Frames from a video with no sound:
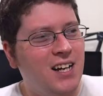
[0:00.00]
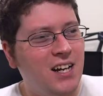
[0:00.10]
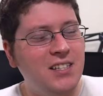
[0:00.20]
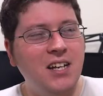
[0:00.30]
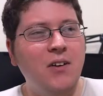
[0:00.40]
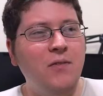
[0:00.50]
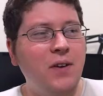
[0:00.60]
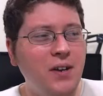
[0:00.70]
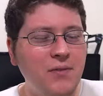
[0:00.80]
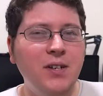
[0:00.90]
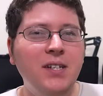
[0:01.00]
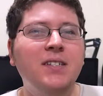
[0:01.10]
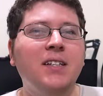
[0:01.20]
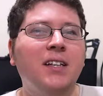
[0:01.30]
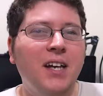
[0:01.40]
Until very
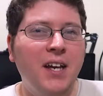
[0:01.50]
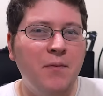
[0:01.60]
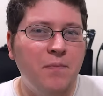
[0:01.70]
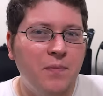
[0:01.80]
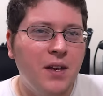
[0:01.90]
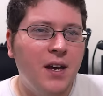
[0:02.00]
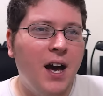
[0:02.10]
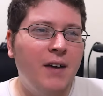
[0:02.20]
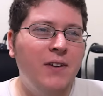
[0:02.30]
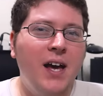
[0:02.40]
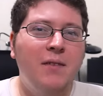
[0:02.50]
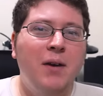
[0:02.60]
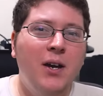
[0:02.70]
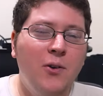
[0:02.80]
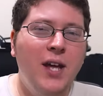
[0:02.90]
recently, I've
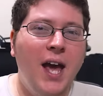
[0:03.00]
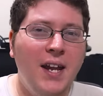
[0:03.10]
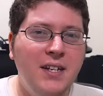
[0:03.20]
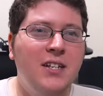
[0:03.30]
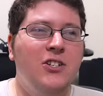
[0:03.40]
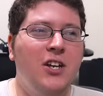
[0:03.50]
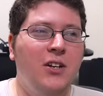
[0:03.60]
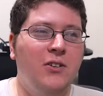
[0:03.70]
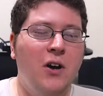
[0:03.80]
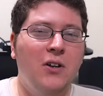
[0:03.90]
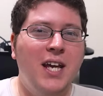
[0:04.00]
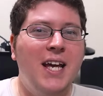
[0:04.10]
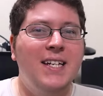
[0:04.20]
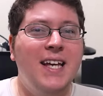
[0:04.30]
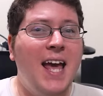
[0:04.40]
had my own editing channel called
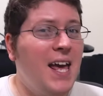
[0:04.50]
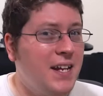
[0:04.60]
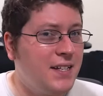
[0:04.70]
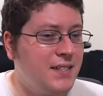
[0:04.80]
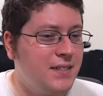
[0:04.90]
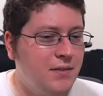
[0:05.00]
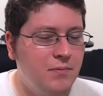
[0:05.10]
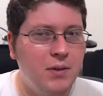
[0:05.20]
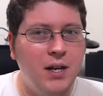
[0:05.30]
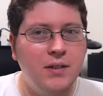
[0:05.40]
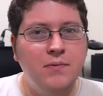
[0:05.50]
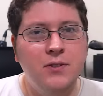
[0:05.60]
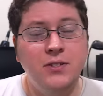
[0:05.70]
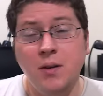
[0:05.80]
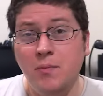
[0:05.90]
Andy Edit, but
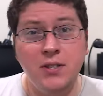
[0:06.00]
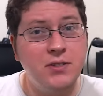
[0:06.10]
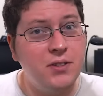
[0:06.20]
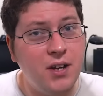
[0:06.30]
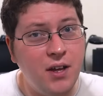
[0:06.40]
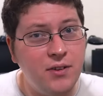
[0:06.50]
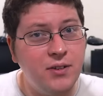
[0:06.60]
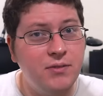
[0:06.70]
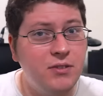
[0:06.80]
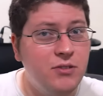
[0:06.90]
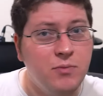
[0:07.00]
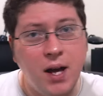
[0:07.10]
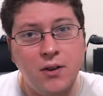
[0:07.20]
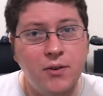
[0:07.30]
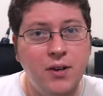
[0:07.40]
for some reason or another, YouTube
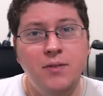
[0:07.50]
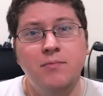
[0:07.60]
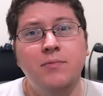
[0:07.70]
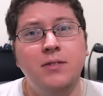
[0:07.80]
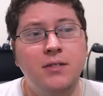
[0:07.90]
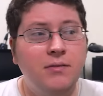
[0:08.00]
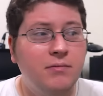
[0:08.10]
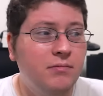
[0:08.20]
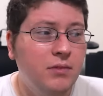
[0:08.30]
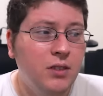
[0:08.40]
algorithms and